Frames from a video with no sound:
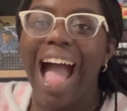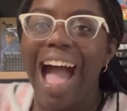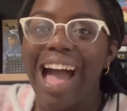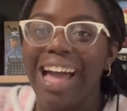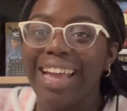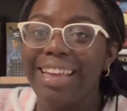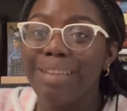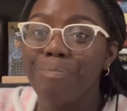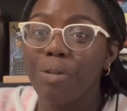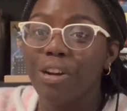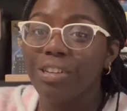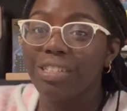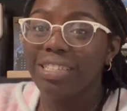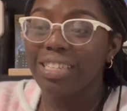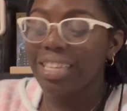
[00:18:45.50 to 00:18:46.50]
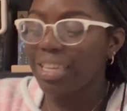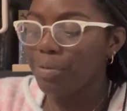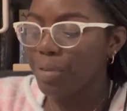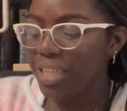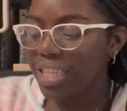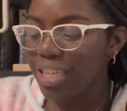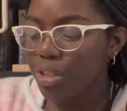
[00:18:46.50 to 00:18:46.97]
I personally
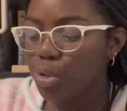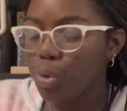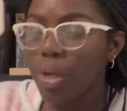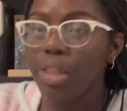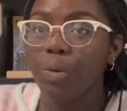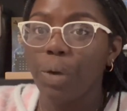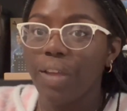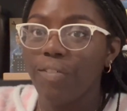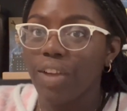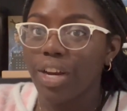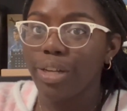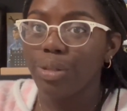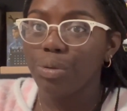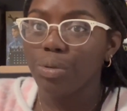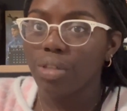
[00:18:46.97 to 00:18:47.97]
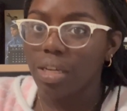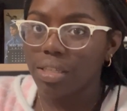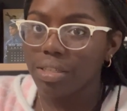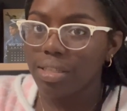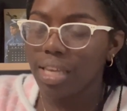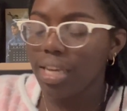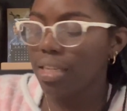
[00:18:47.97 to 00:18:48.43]
really enjoy the way FairyLoot
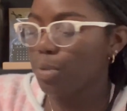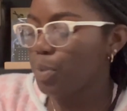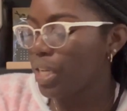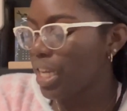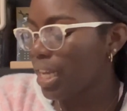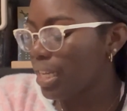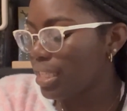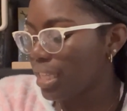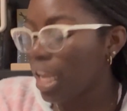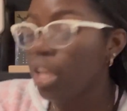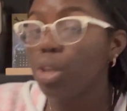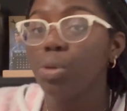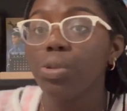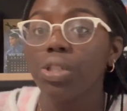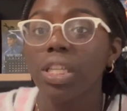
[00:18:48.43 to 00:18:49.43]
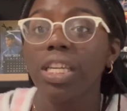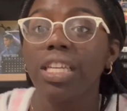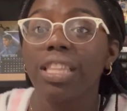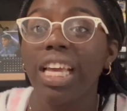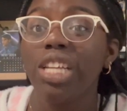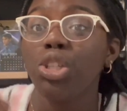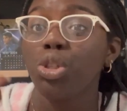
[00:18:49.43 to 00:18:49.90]
does things, because
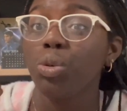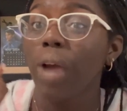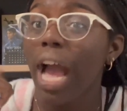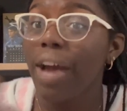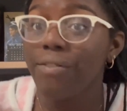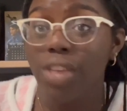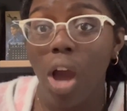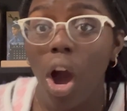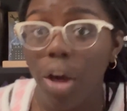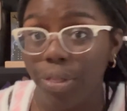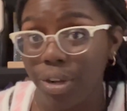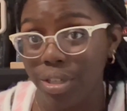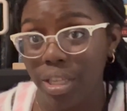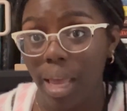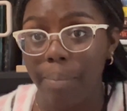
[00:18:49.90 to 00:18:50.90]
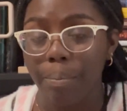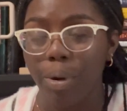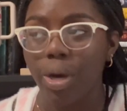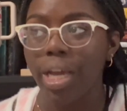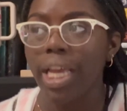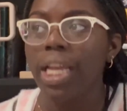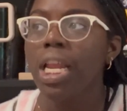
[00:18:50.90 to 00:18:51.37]
they do have the author's
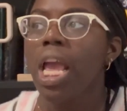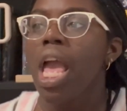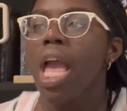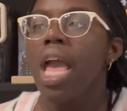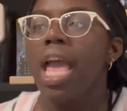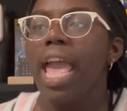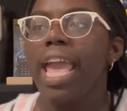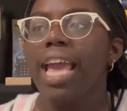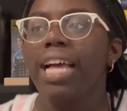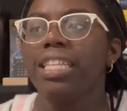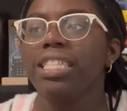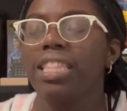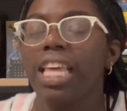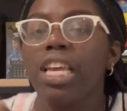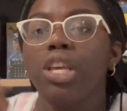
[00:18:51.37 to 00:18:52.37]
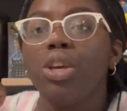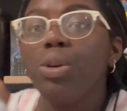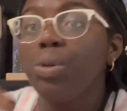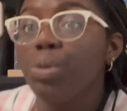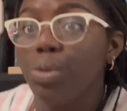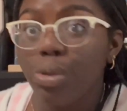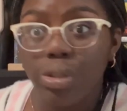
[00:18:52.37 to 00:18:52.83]
input, and they
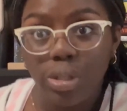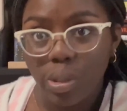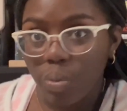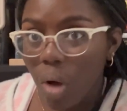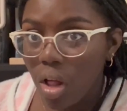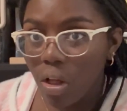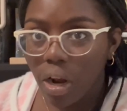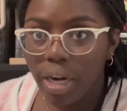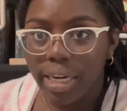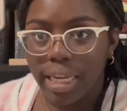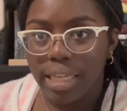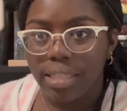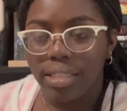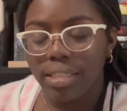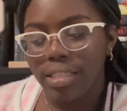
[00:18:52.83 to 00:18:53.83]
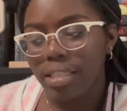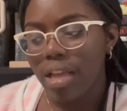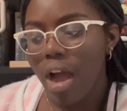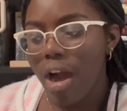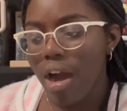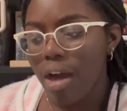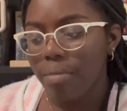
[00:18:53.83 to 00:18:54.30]
use small artists,
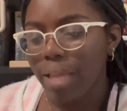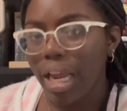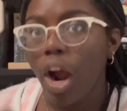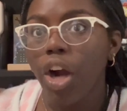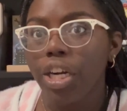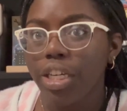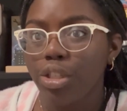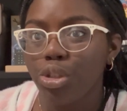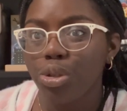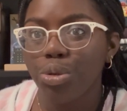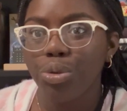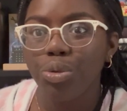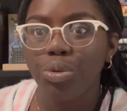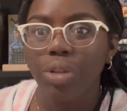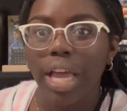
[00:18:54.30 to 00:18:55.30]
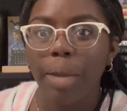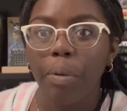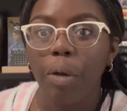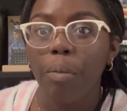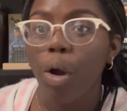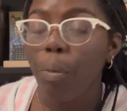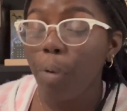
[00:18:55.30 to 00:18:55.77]
like artists who like
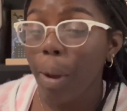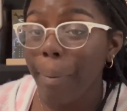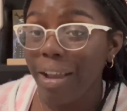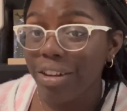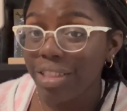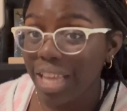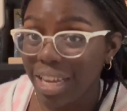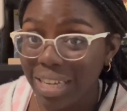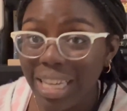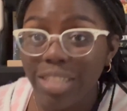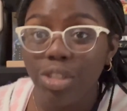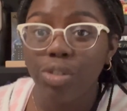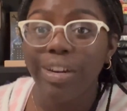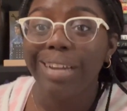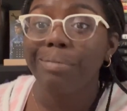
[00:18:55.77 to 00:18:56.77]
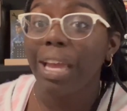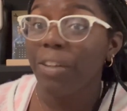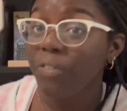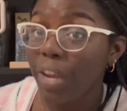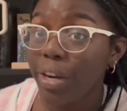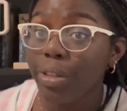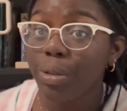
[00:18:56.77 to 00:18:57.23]
promote primarily on Instagram, like
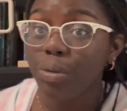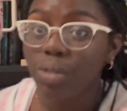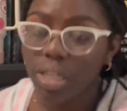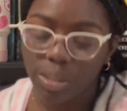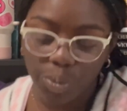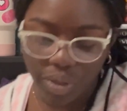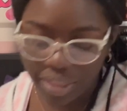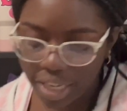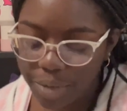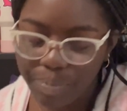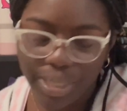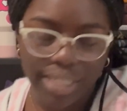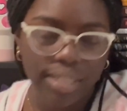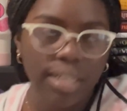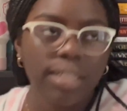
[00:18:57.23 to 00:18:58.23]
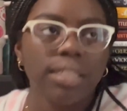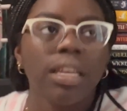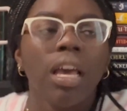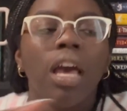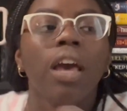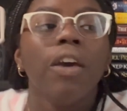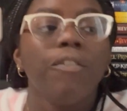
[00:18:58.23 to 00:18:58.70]
FairyLoot does with their business.
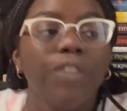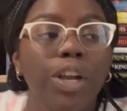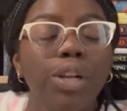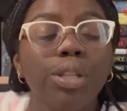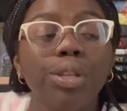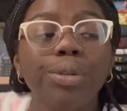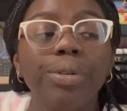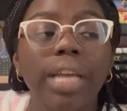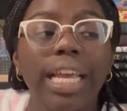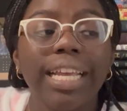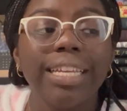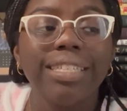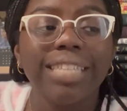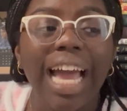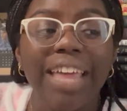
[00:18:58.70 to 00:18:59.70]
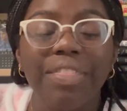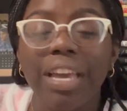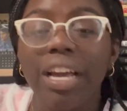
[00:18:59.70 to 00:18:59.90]
FairyLoot is, I think